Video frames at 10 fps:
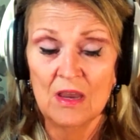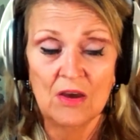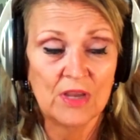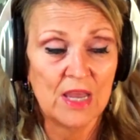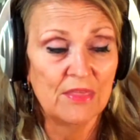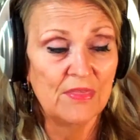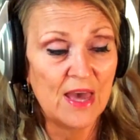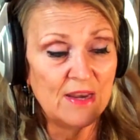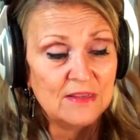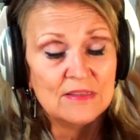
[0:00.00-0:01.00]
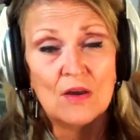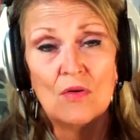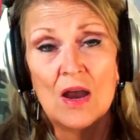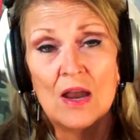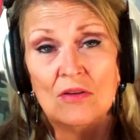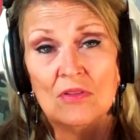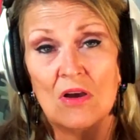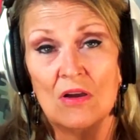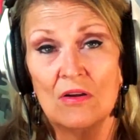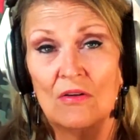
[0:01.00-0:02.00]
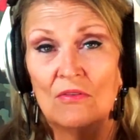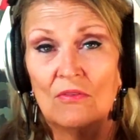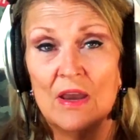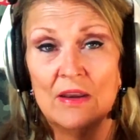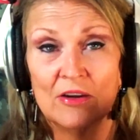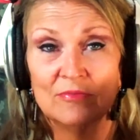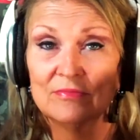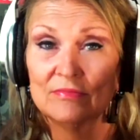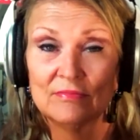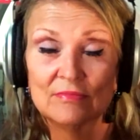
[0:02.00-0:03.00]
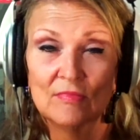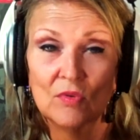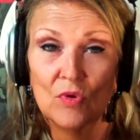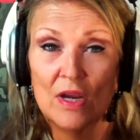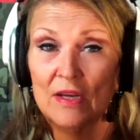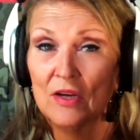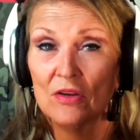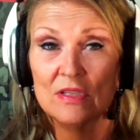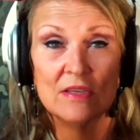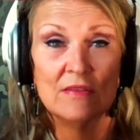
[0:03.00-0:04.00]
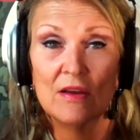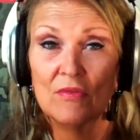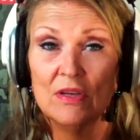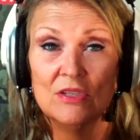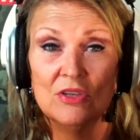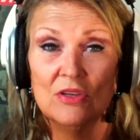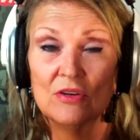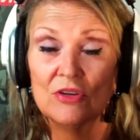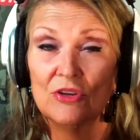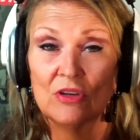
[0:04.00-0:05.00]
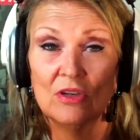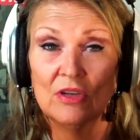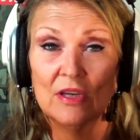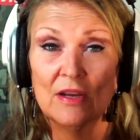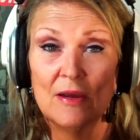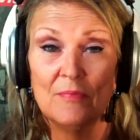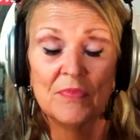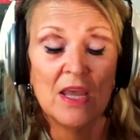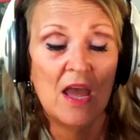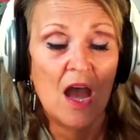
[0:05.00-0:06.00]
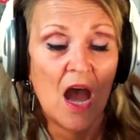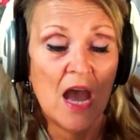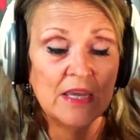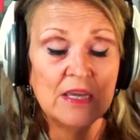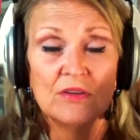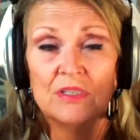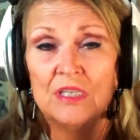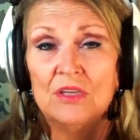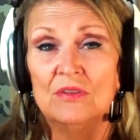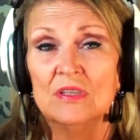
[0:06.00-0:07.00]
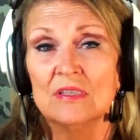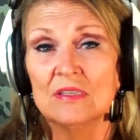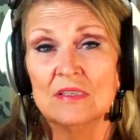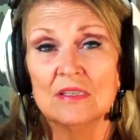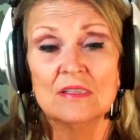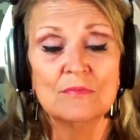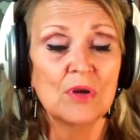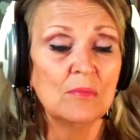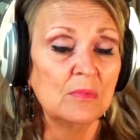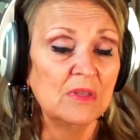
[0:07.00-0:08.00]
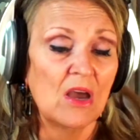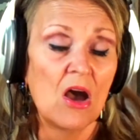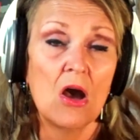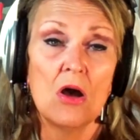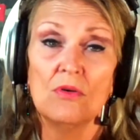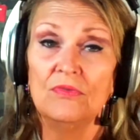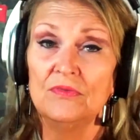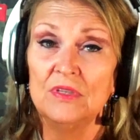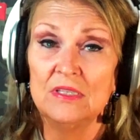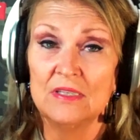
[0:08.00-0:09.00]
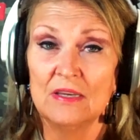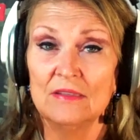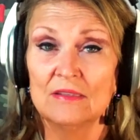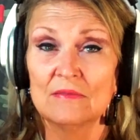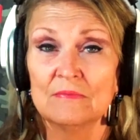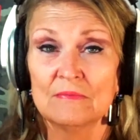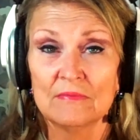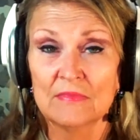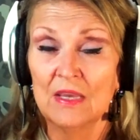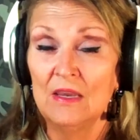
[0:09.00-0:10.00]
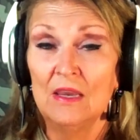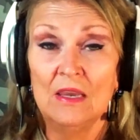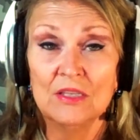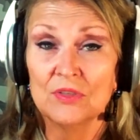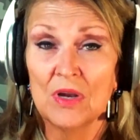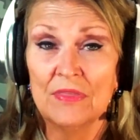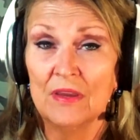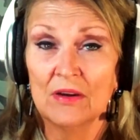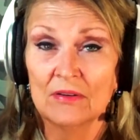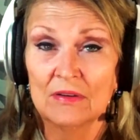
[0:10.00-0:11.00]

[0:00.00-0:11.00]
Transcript: Okay, that is Ohio law, right here. Right here, I'll send that right to you, or you can look it up. I guarantee you this exists in probably all 50 states. It's right there.